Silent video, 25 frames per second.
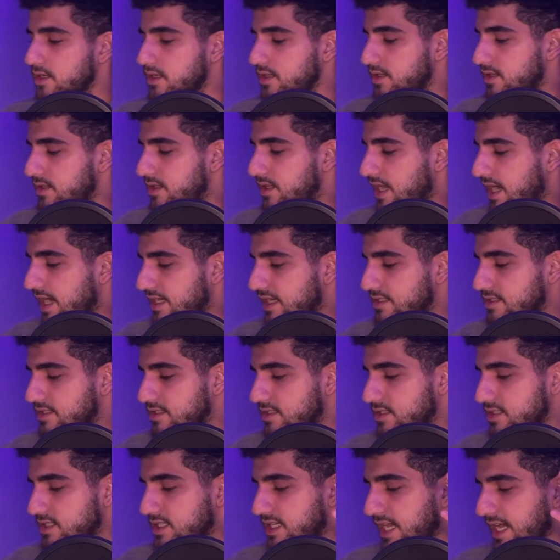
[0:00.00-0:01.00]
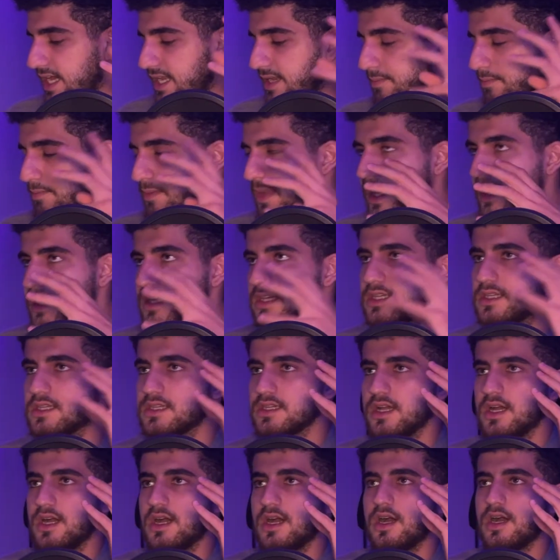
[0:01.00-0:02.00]
that can
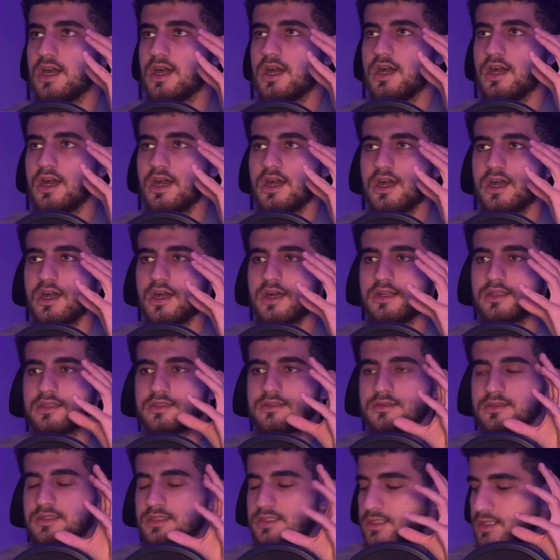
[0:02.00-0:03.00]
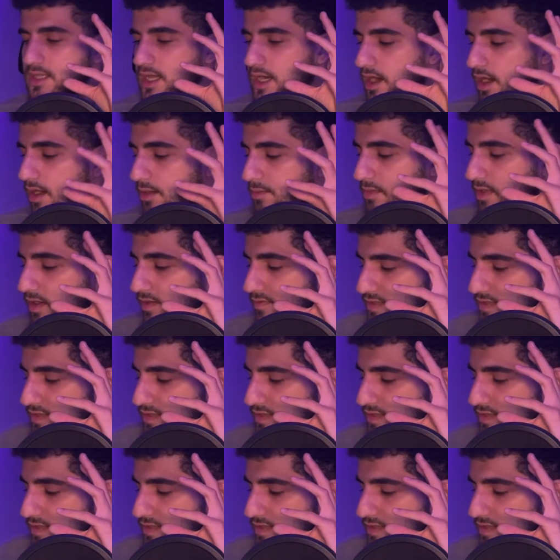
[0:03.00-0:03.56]
make the number of